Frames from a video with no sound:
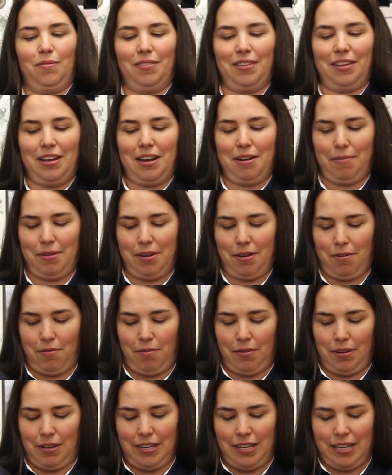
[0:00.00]
There we go.
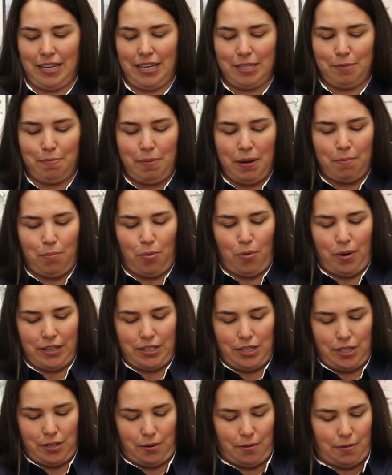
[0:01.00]
He's a big boy
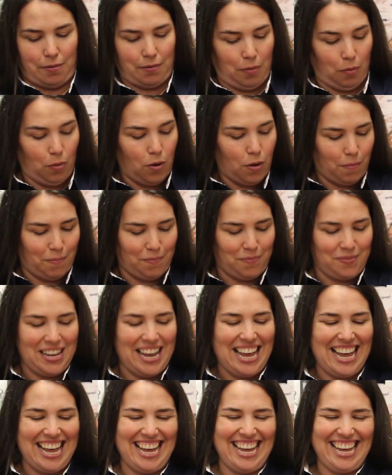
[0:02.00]
too. Woo!
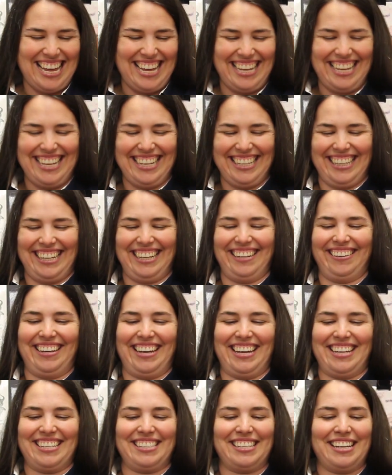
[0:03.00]
there
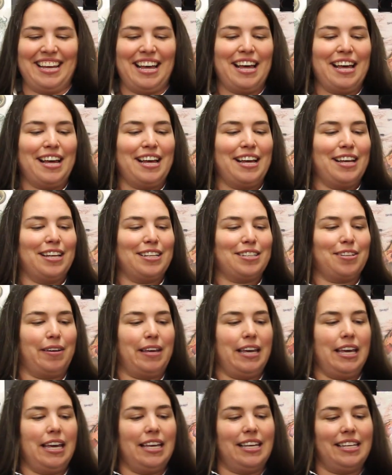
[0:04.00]
he is. So
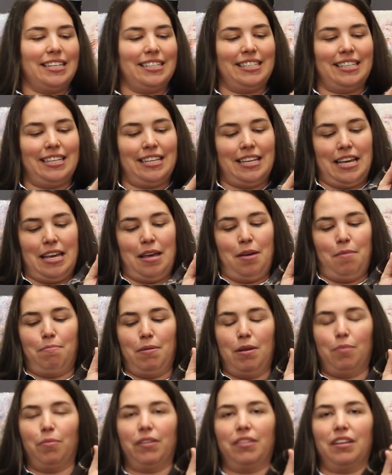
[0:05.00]
he is
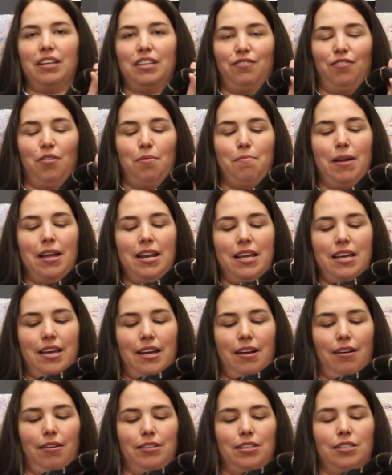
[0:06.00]
been with us for
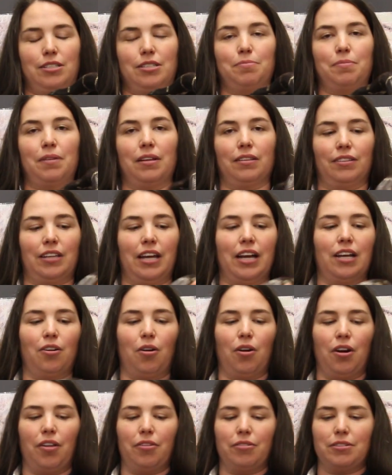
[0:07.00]
many years, like
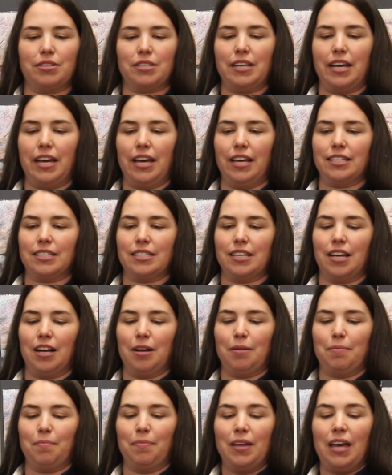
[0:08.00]
our other snakes,
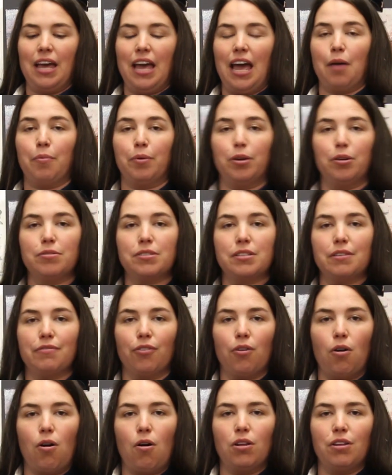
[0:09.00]
um, and we use them
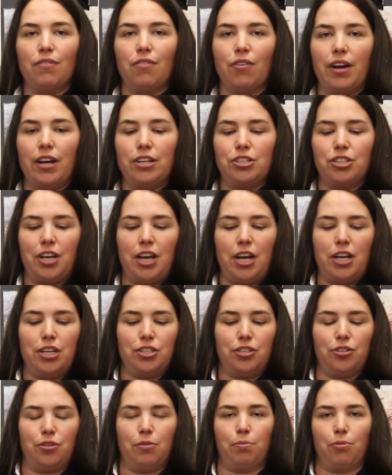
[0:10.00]
for all of our
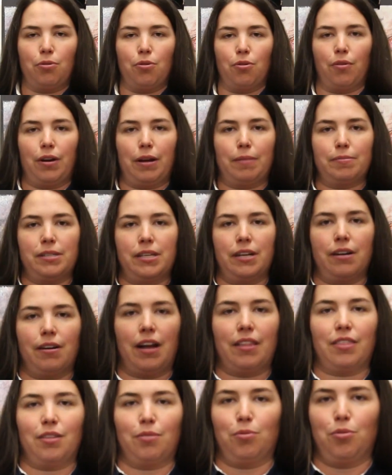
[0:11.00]
educational programs here
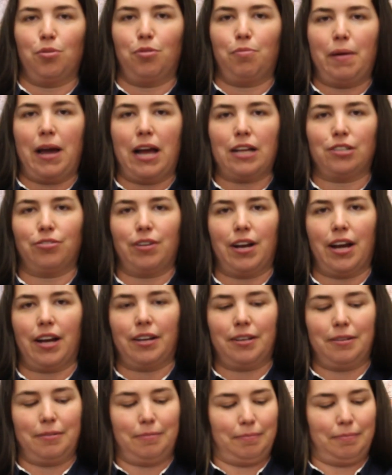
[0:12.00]
at the Ruth Patrick.